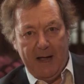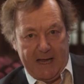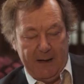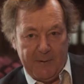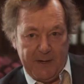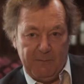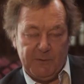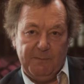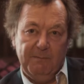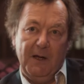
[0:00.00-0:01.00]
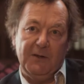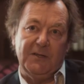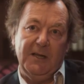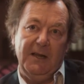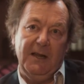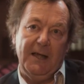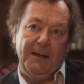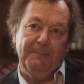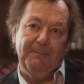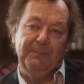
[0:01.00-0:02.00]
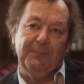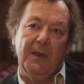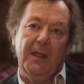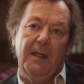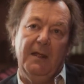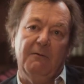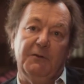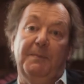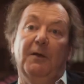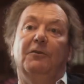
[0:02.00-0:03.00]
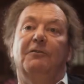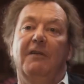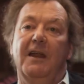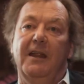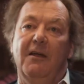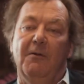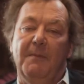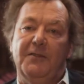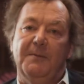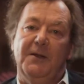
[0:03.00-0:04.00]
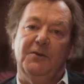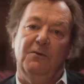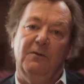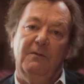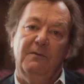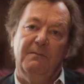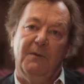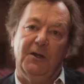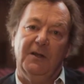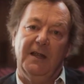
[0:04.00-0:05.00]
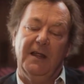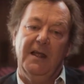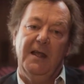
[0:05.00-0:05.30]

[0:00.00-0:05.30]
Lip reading: company was mostly was built really on mathematical modelling,